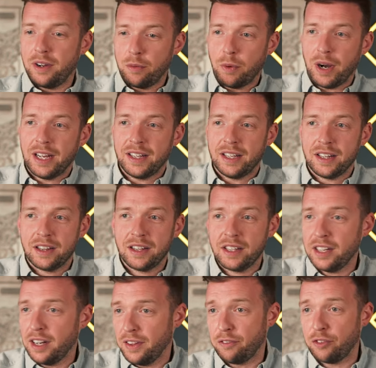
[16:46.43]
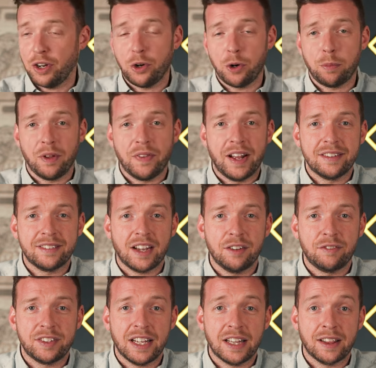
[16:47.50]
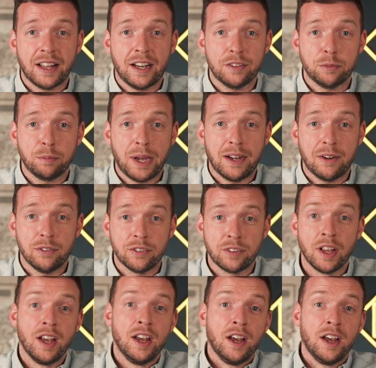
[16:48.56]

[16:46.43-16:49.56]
Why, you know, they've got it up on their site for £10,000.